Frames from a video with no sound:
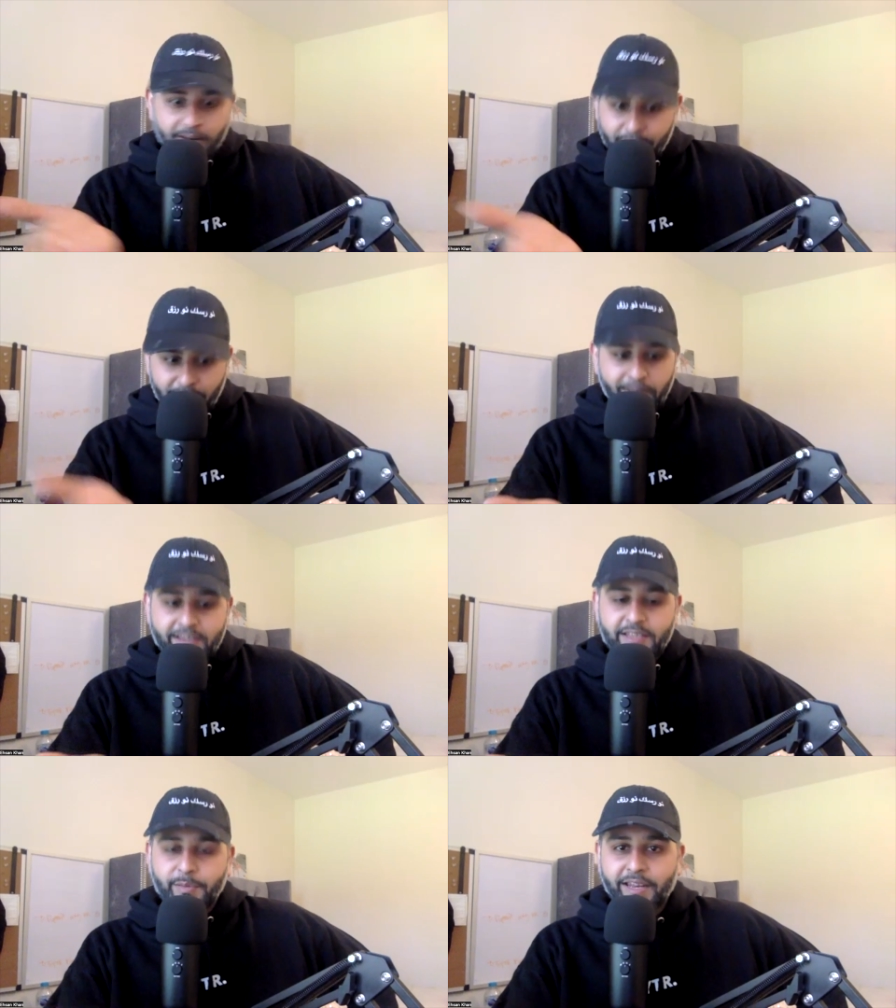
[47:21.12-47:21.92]
right, fair play
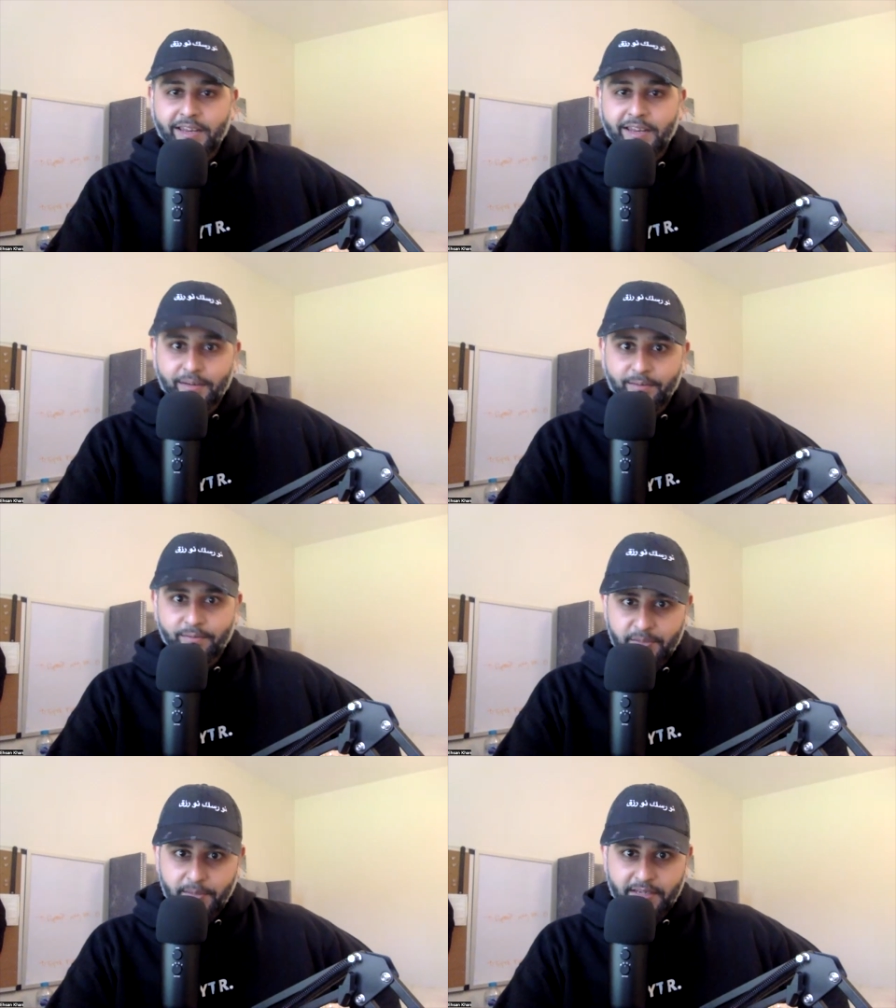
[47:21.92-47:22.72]
to the man, and he
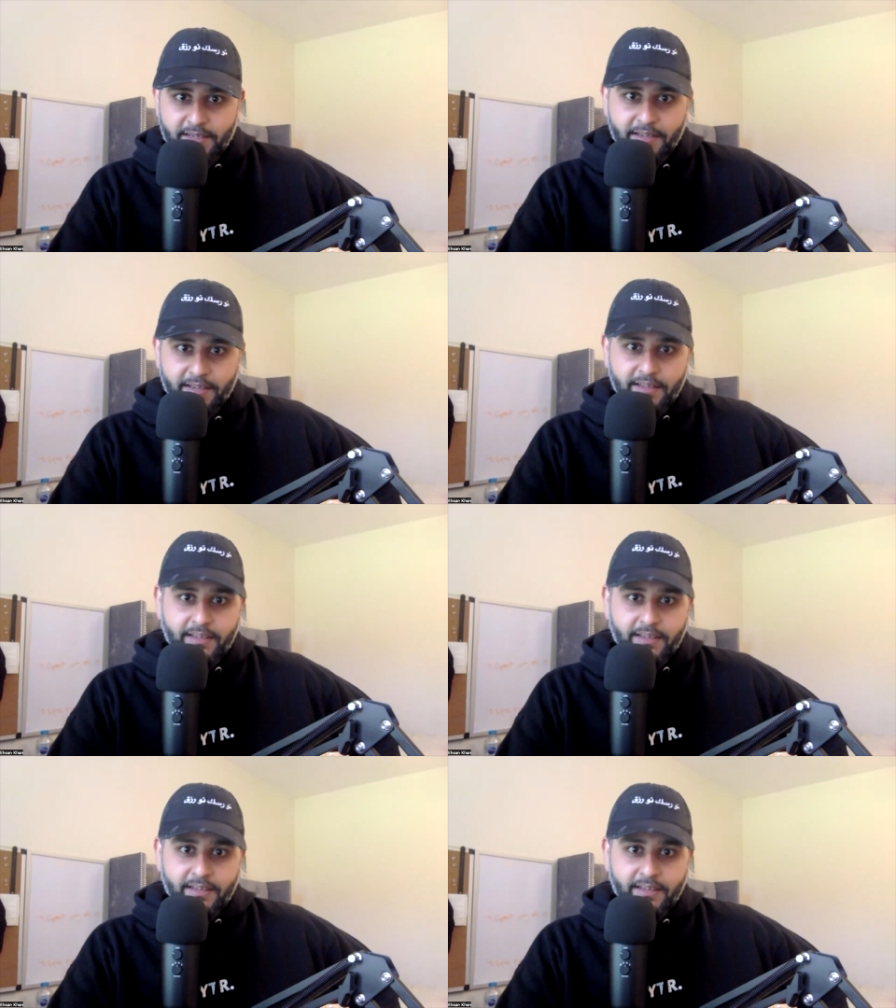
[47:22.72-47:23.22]
respecting it.